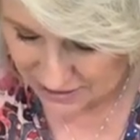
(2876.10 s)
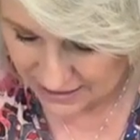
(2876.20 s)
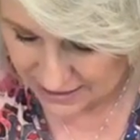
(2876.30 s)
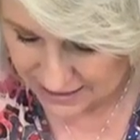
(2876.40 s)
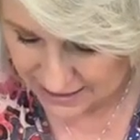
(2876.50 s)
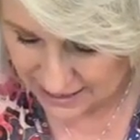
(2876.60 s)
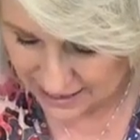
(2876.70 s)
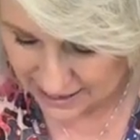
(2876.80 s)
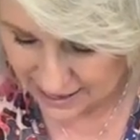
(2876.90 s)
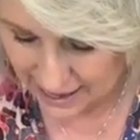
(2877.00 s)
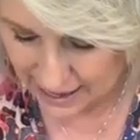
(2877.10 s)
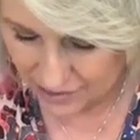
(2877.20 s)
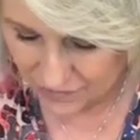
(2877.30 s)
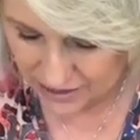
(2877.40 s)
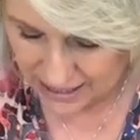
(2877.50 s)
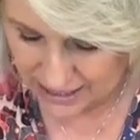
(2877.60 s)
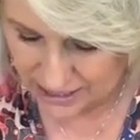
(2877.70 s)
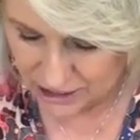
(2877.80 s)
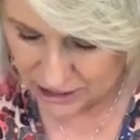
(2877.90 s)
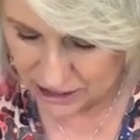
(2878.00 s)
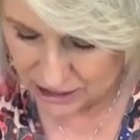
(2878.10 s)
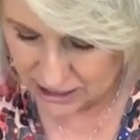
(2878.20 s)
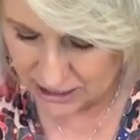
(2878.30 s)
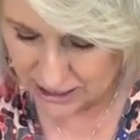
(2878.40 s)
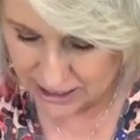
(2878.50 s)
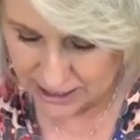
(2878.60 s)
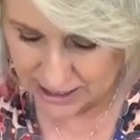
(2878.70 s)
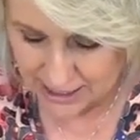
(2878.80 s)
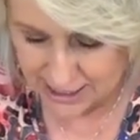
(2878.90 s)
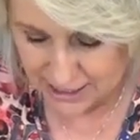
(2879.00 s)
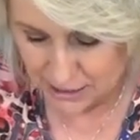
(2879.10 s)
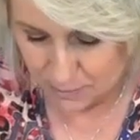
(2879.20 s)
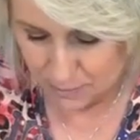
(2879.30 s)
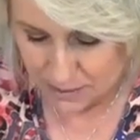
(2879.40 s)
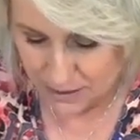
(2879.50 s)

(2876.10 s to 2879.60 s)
till it's got half an inch at the